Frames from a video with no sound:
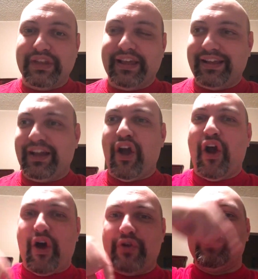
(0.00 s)
like
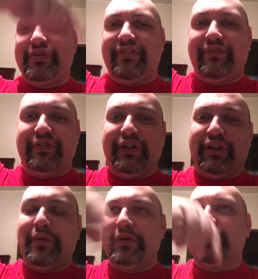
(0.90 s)
hundreds of
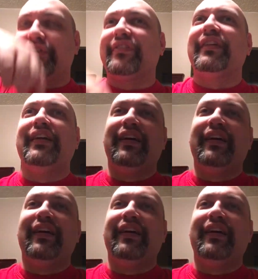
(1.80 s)
kilometers.